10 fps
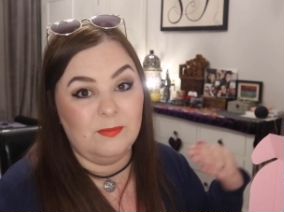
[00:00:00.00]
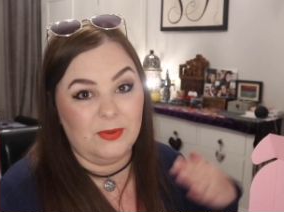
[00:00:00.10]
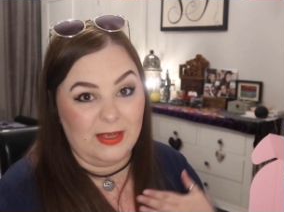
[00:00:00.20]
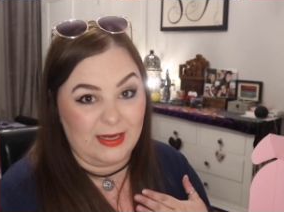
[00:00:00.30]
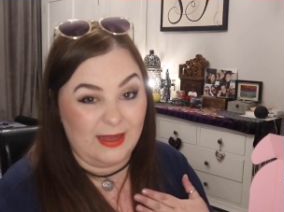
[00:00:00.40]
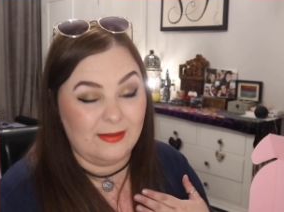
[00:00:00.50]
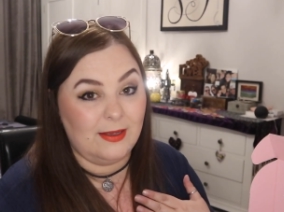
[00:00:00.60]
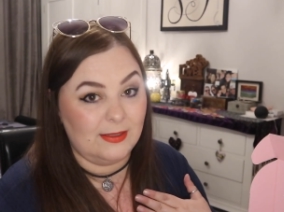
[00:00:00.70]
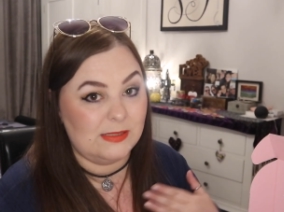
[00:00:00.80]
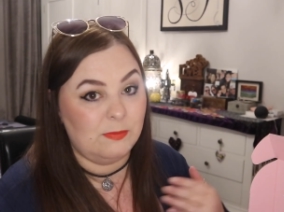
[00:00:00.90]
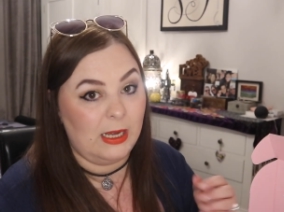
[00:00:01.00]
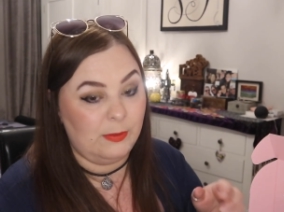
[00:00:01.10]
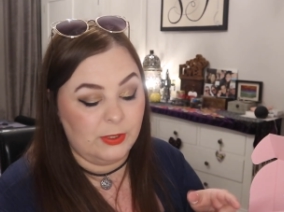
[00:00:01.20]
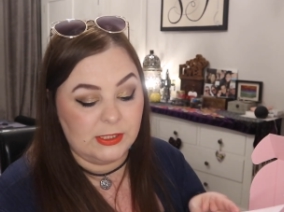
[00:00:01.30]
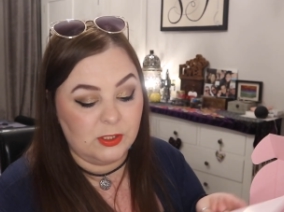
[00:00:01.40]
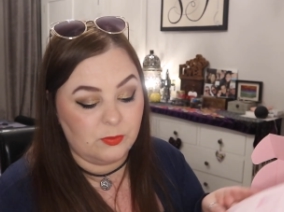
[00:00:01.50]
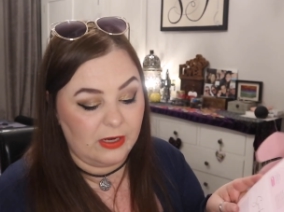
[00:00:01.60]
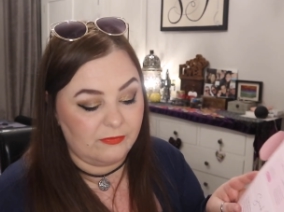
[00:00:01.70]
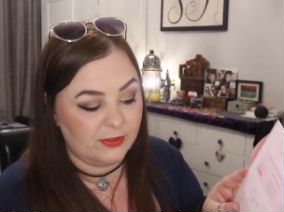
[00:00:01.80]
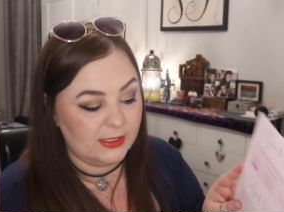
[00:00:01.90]
but again that is my personal
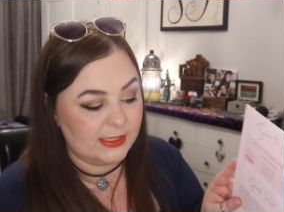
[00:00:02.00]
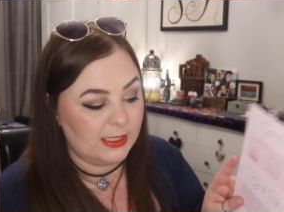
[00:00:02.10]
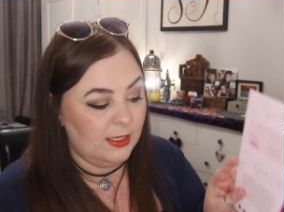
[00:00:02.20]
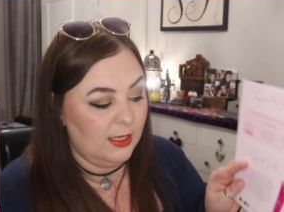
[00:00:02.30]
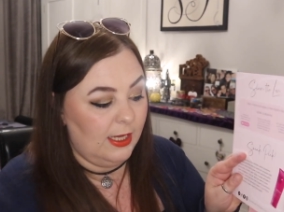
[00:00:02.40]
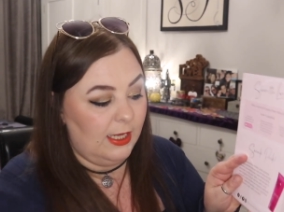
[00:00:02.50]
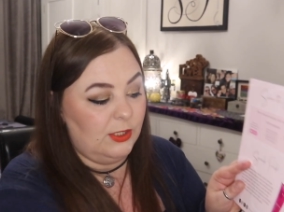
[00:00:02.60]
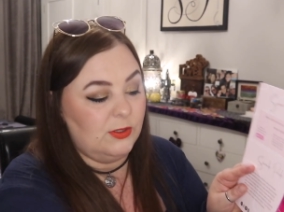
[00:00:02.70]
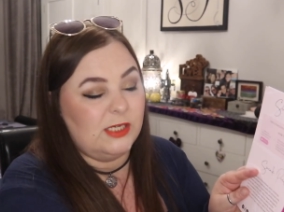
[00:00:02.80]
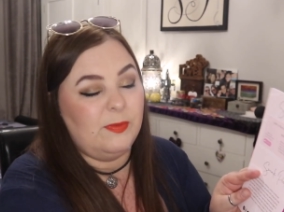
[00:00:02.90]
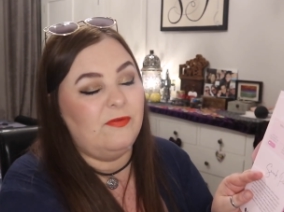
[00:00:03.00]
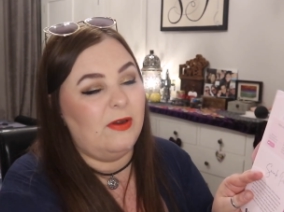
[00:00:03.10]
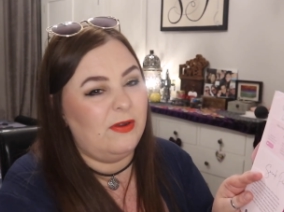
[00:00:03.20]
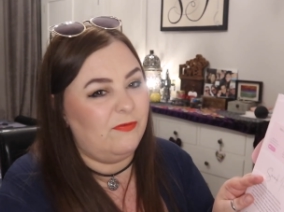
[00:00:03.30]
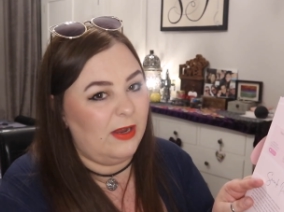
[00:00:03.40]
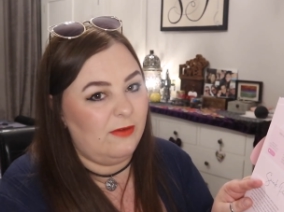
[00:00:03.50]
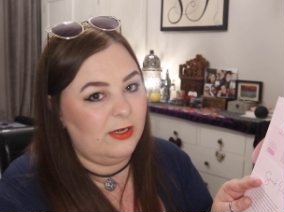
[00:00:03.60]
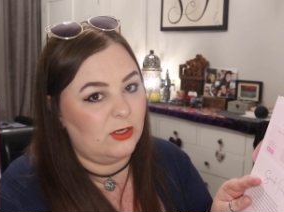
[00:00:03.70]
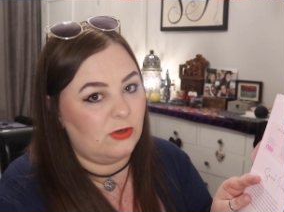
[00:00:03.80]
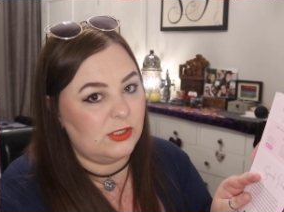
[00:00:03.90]
preference it used to be very
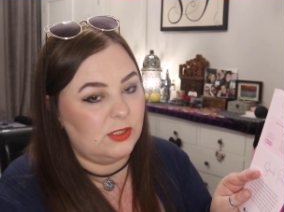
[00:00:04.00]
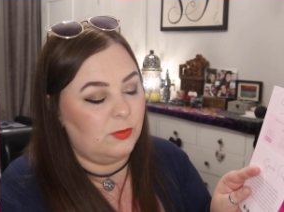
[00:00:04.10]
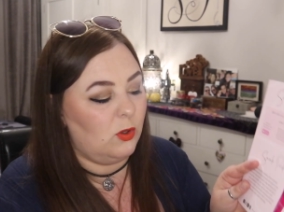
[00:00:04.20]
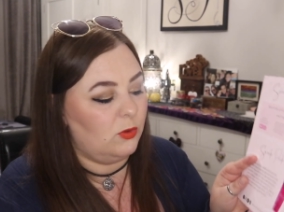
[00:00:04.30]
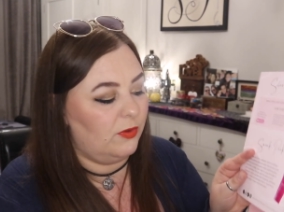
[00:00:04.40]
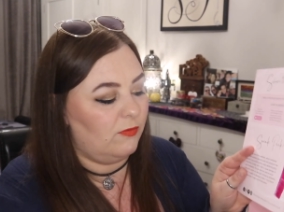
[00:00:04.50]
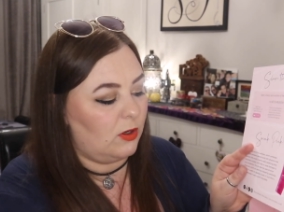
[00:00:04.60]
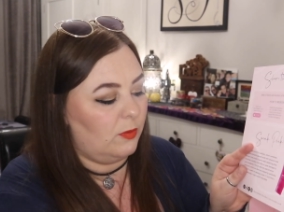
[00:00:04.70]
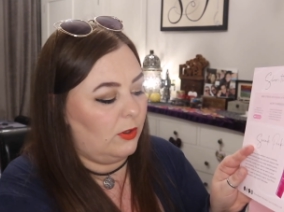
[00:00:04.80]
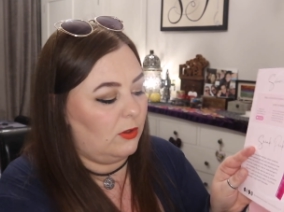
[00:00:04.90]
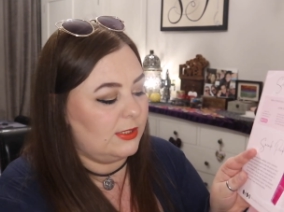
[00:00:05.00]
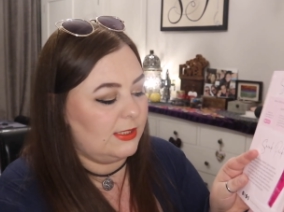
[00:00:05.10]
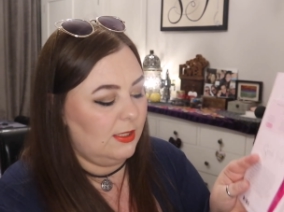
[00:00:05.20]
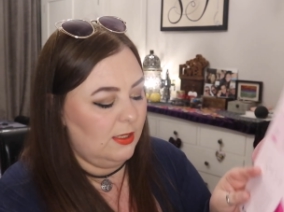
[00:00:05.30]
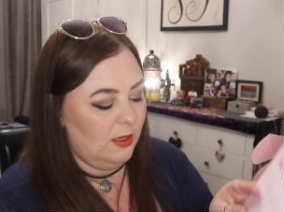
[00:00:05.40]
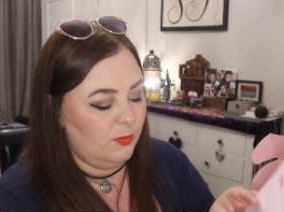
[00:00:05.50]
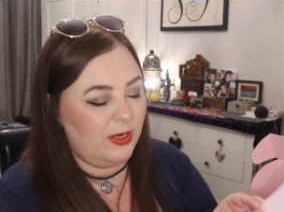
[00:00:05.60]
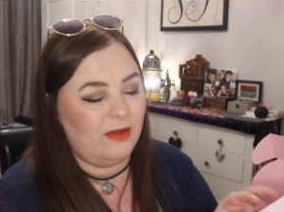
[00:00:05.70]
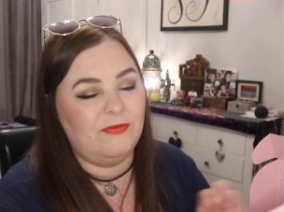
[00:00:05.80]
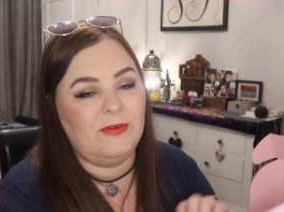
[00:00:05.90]
varied across the board with Roccabox
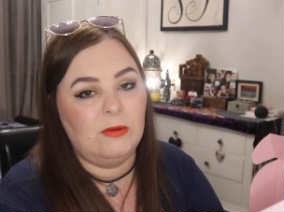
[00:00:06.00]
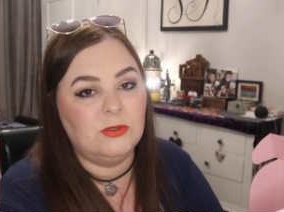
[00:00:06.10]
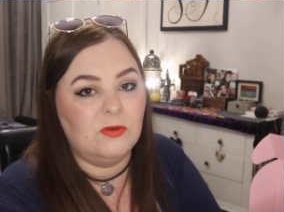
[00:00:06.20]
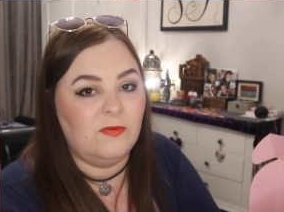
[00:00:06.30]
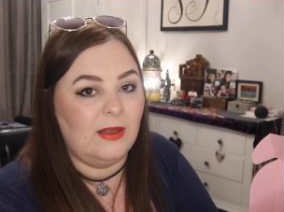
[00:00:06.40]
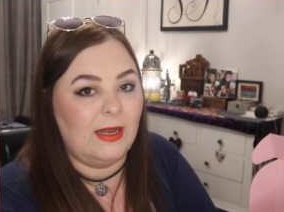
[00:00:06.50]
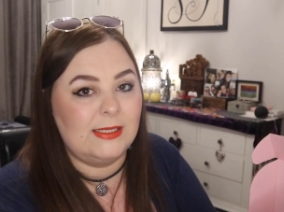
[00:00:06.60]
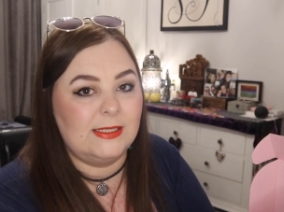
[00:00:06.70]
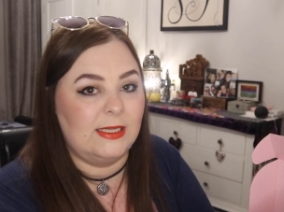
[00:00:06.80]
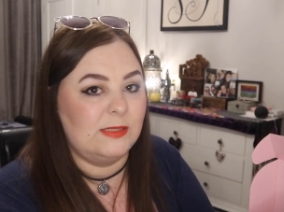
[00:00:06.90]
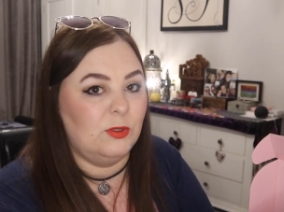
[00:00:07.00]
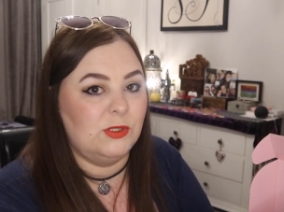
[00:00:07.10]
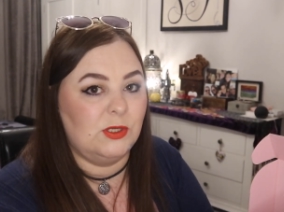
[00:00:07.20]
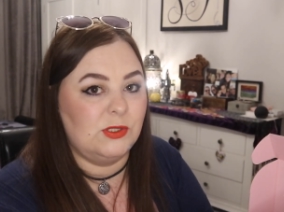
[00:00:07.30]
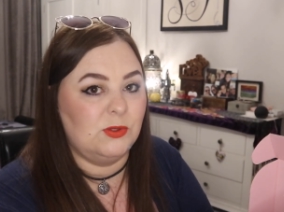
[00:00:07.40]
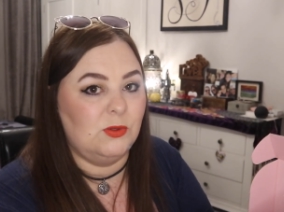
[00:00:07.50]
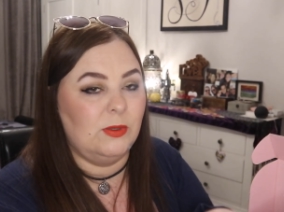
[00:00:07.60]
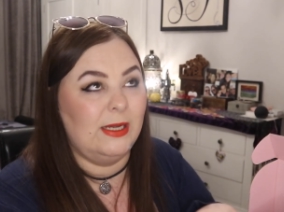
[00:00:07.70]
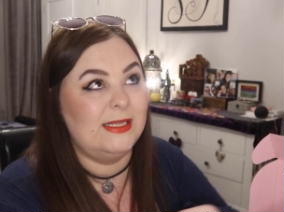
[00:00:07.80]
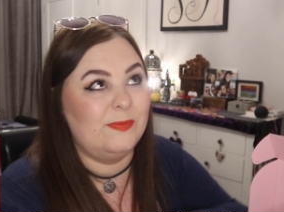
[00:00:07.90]
but I've found over the last six months or
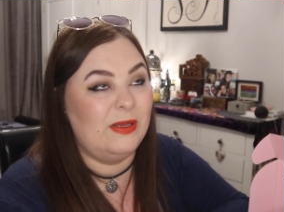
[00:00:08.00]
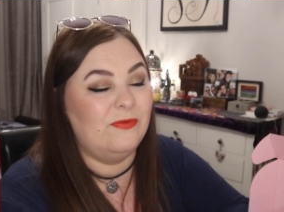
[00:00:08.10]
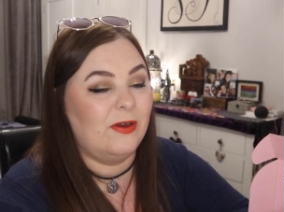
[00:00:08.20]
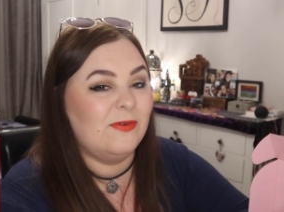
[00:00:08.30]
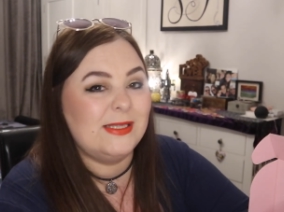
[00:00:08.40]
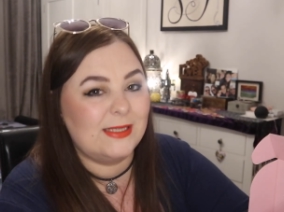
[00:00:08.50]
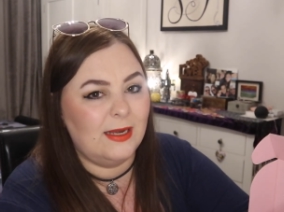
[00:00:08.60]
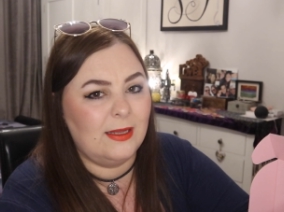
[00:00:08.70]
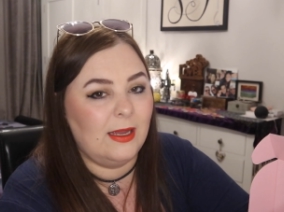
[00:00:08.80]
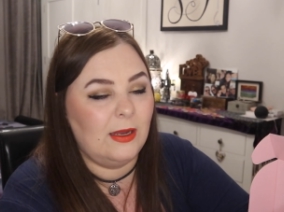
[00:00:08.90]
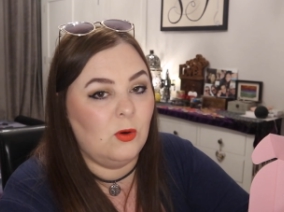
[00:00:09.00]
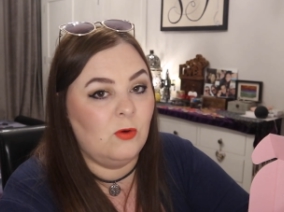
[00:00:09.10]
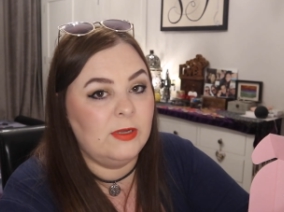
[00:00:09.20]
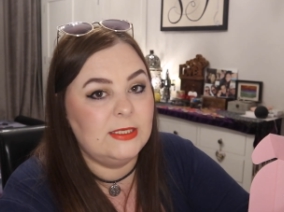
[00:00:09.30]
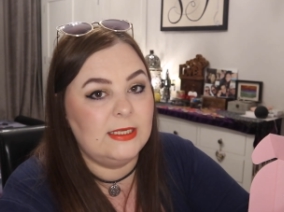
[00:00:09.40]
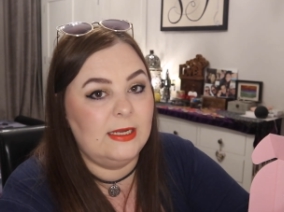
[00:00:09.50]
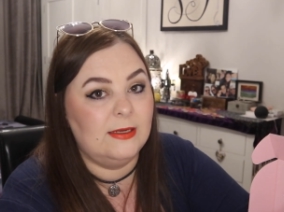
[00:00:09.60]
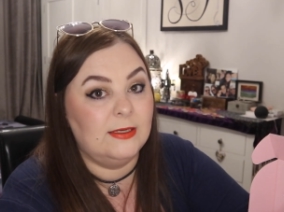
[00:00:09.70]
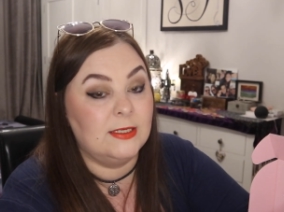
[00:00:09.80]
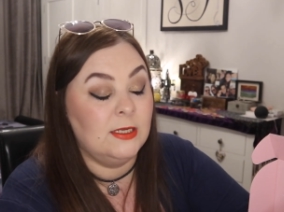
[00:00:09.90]
so it's been very skincare
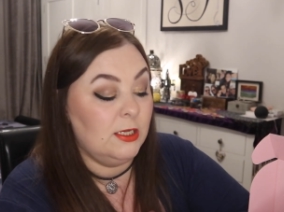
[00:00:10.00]
orientated